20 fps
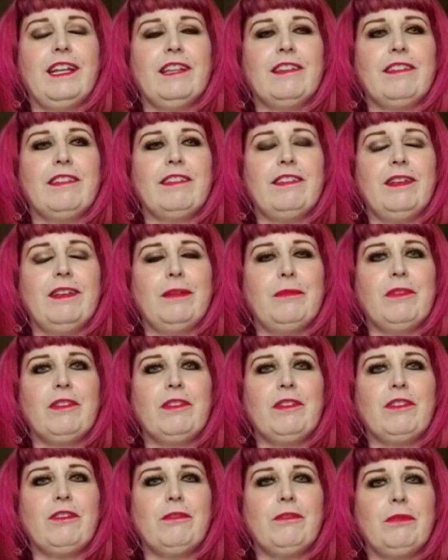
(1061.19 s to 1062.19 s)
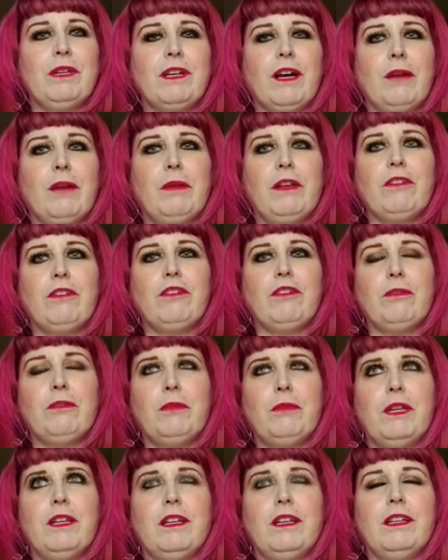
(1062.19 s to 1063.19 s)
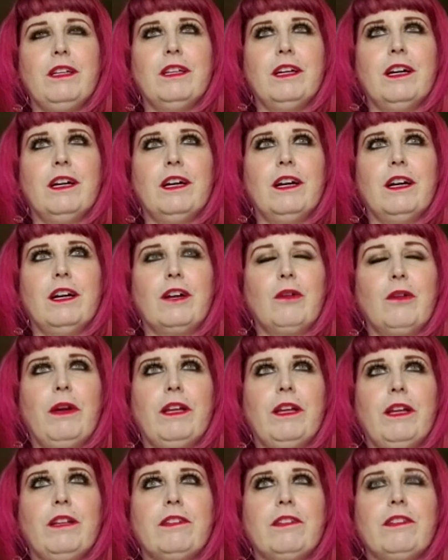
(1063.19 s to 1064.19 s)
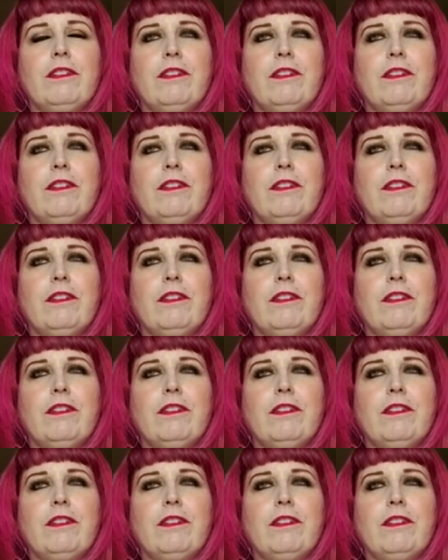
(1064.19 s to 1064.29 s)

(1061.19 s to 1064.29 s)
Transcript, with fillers: it seems to be coming to me quite